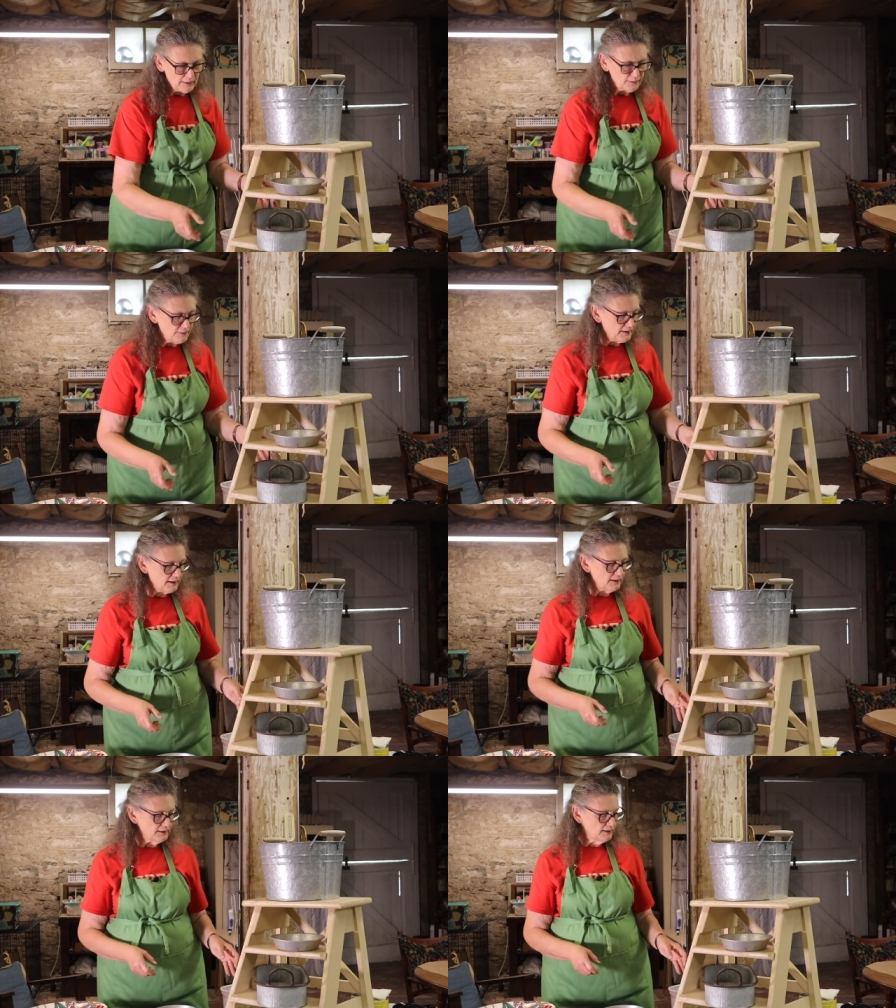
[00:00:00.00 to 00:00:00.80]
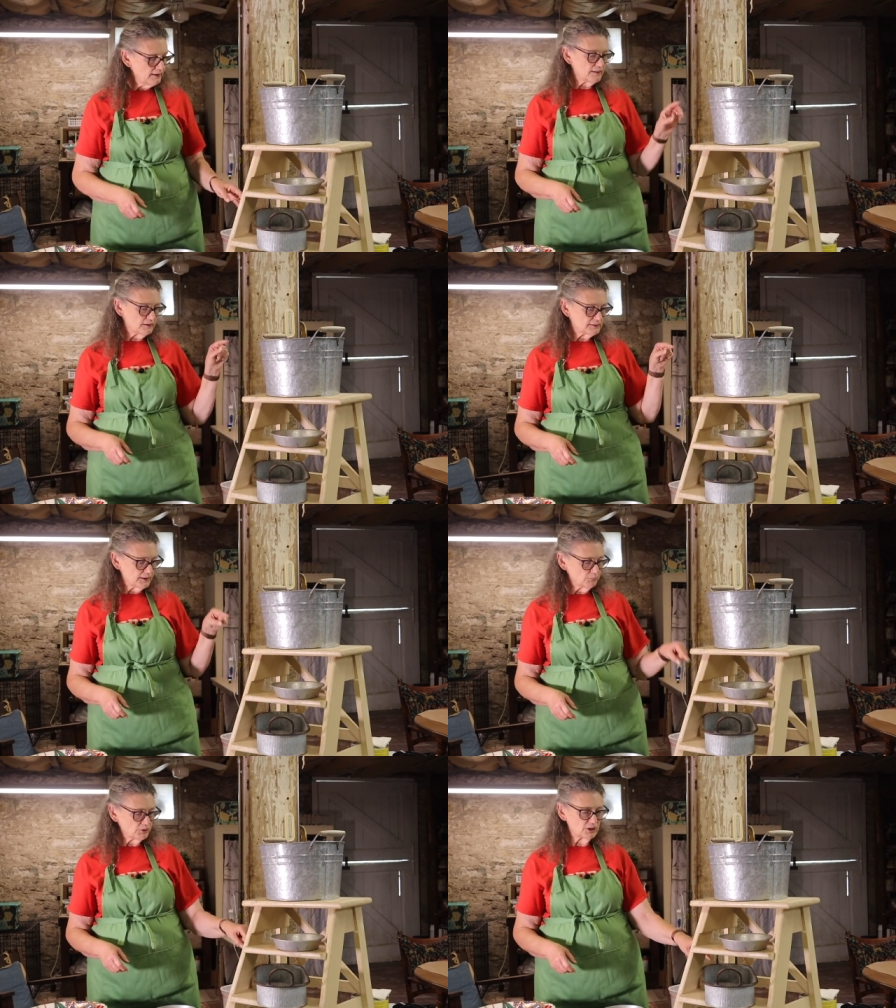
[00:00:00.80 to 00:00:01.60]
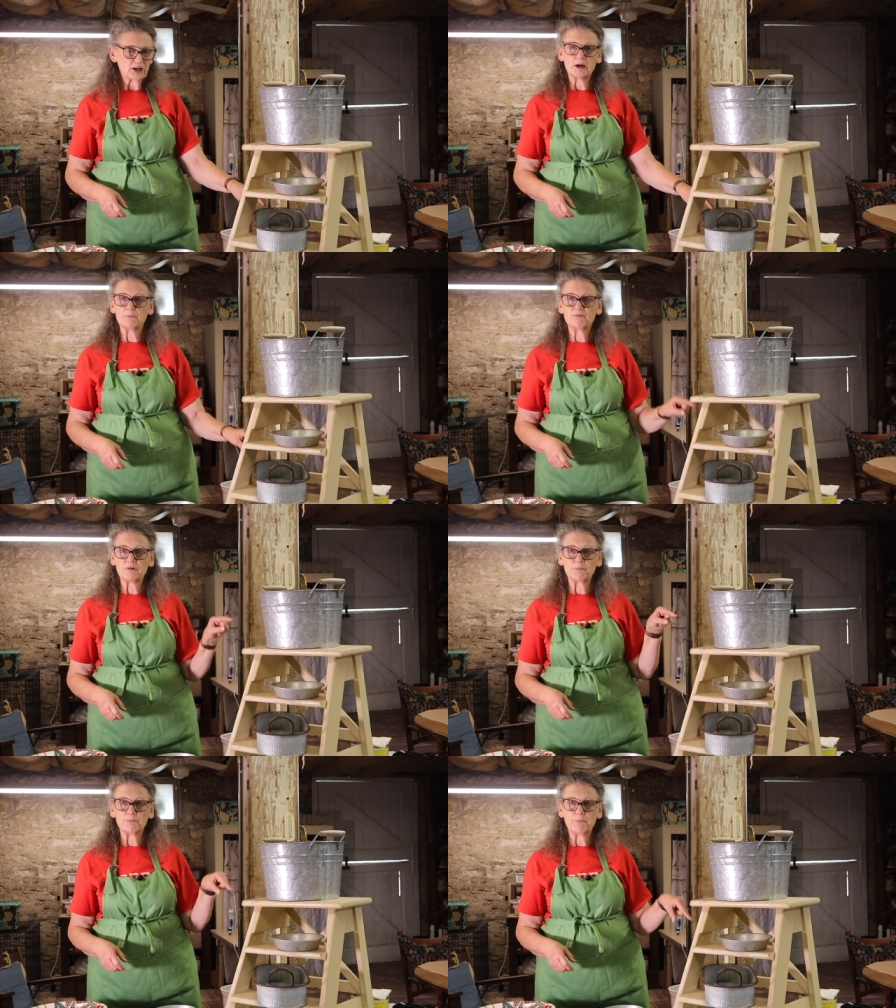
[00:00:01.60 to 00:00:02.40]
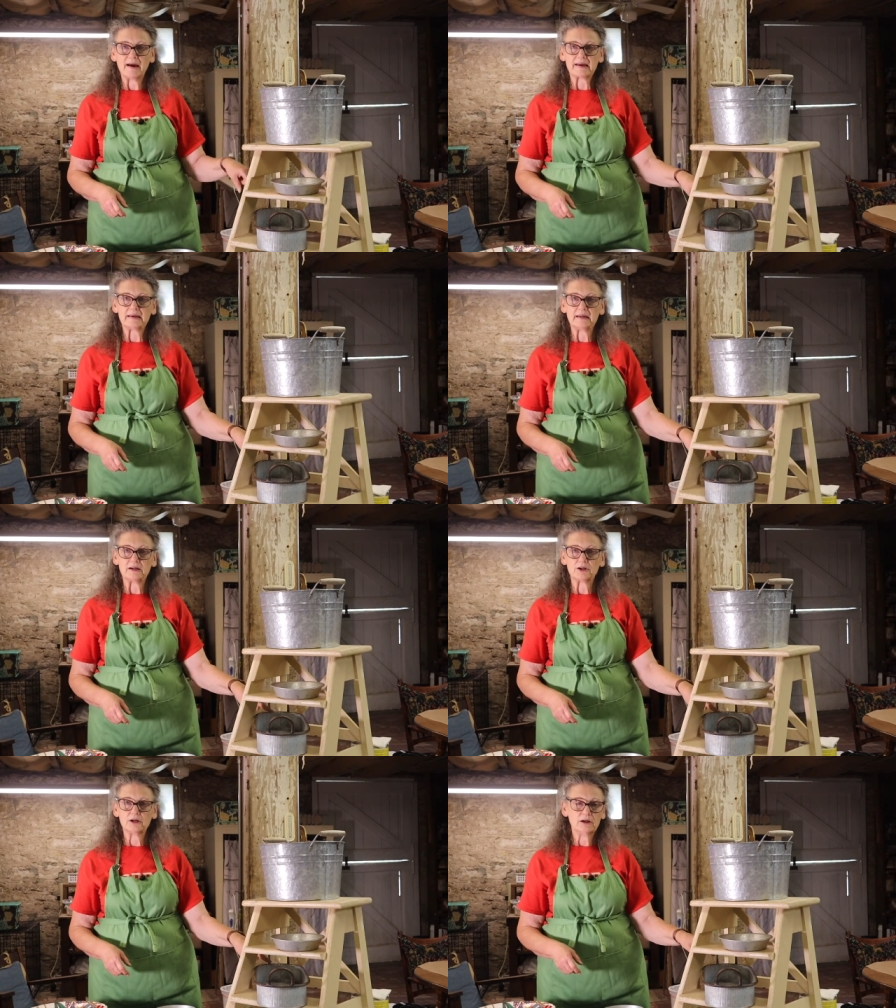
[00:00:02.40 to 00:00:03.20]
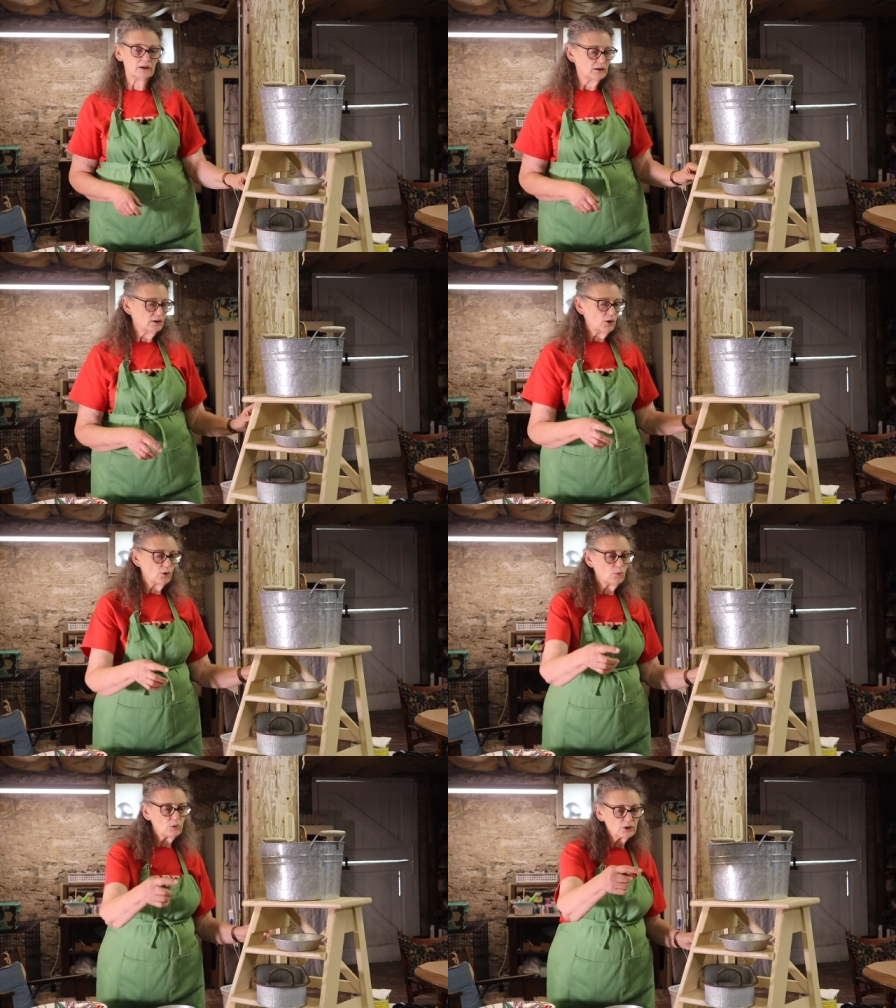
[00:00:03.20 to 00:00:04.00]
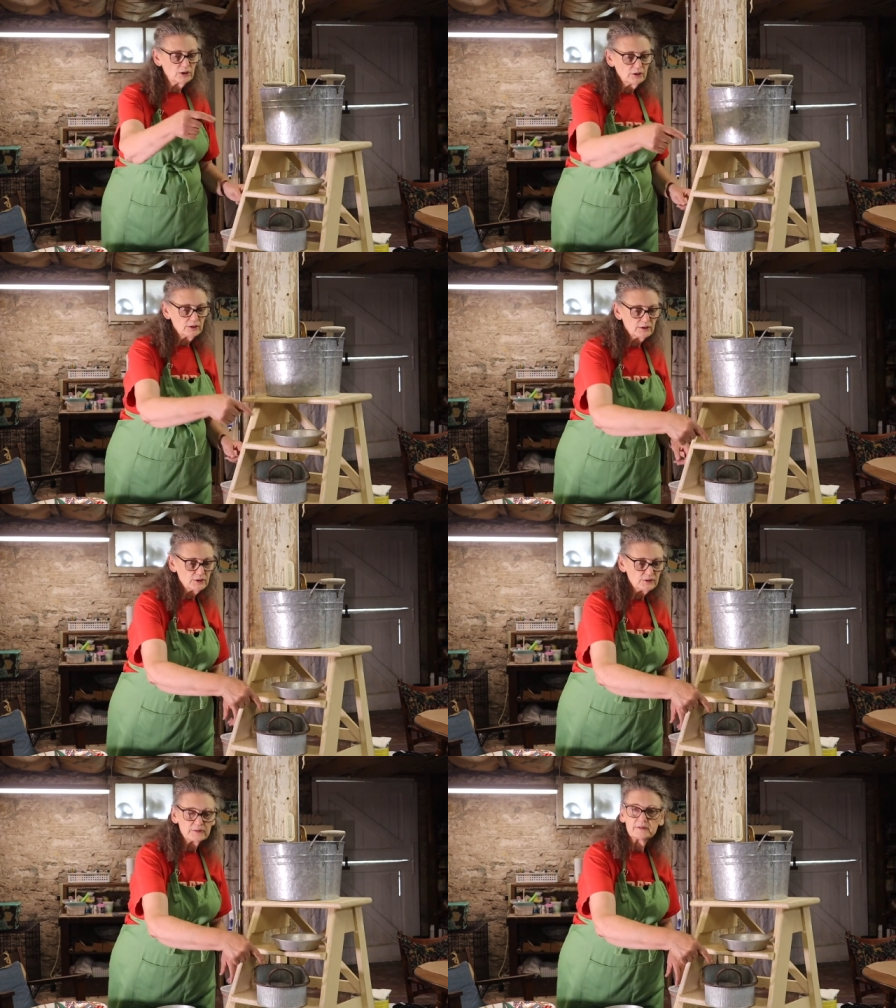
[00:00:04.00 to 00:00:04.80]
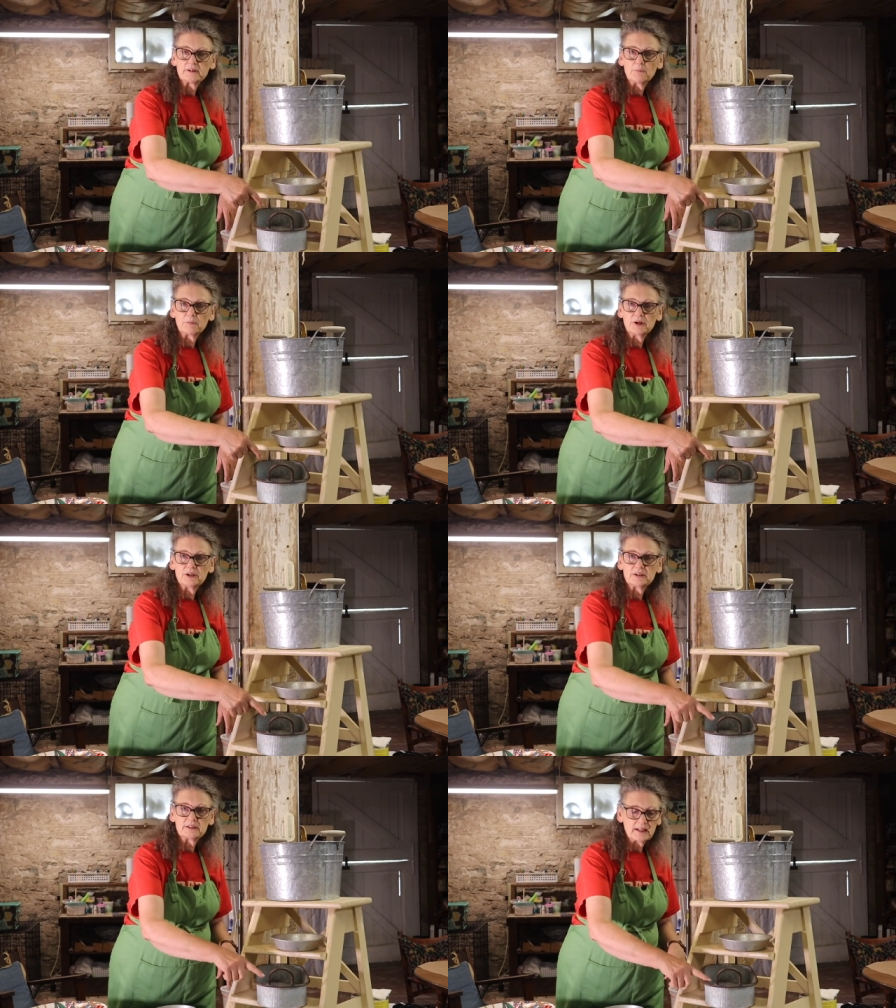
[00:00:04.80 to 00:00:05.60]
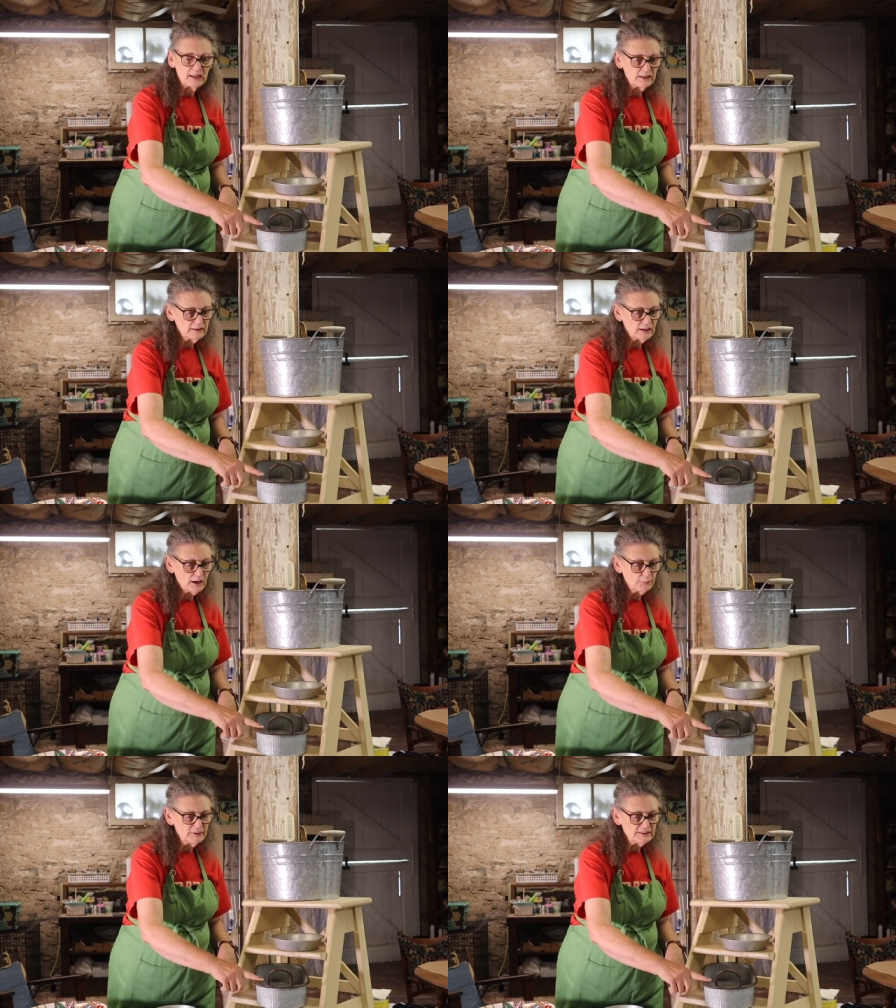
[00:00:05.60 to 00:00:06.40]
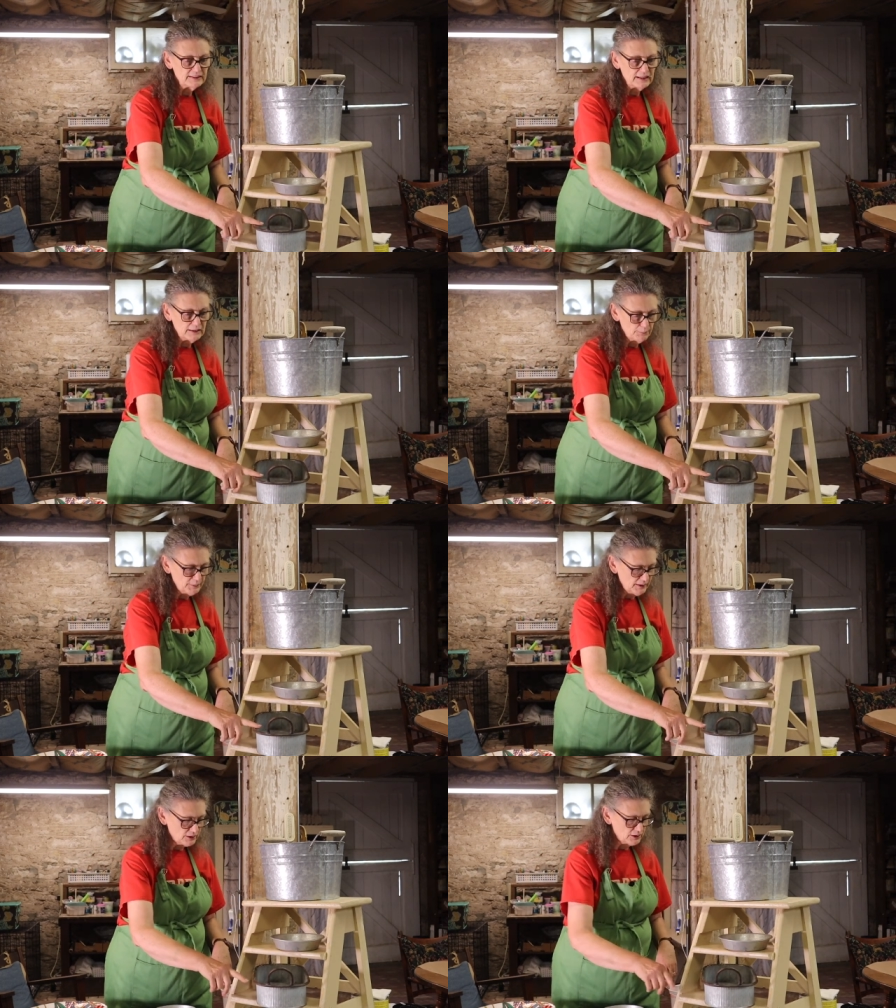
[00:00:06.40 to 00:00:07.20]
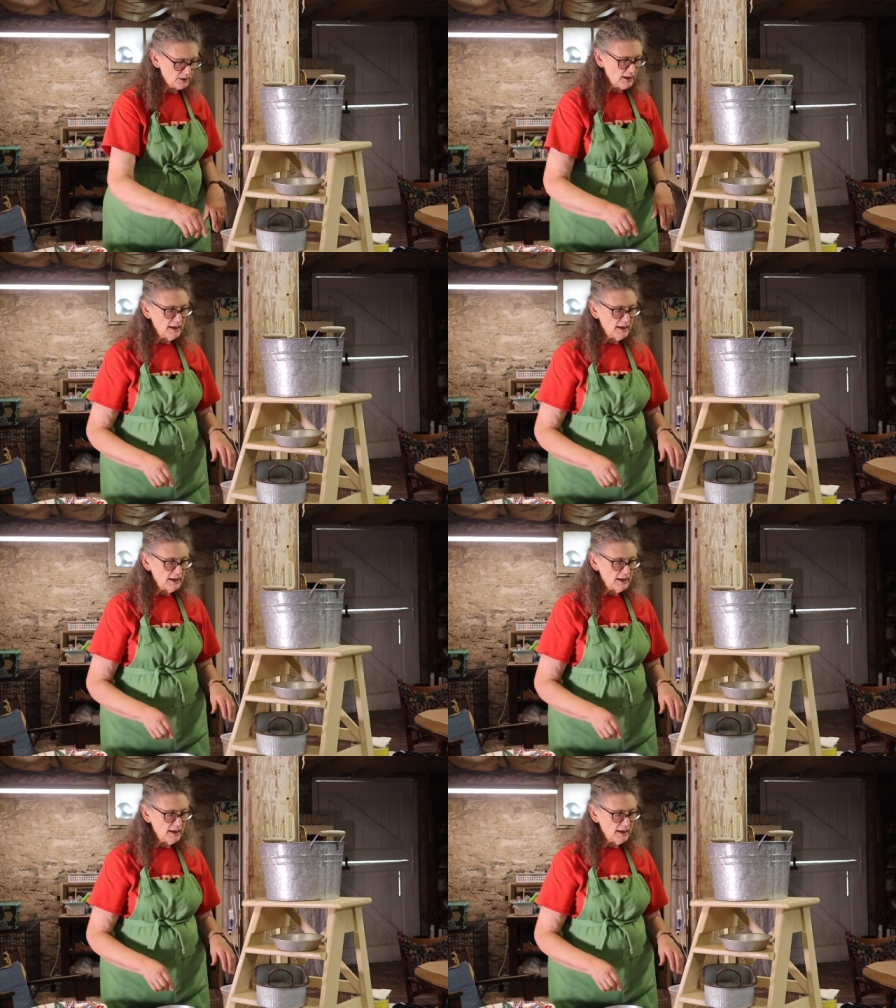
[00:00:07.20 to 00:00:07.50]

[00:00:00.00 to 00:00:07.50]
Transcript: then some could come from back here, or some could come and stand up here.